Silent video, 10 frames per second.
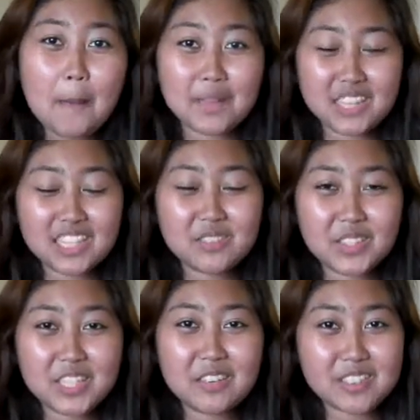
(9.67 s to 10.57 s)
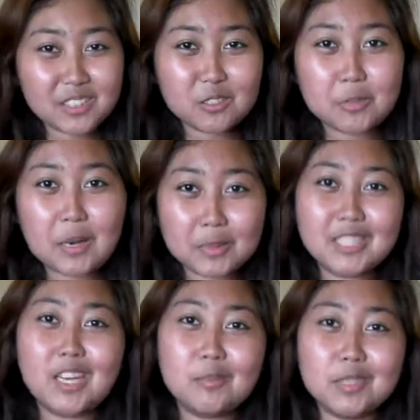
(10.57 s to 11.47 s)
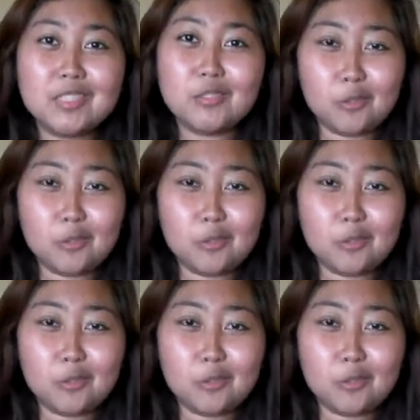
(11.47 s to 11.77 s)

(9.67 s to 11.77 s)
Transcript: but this video is not about pyjamas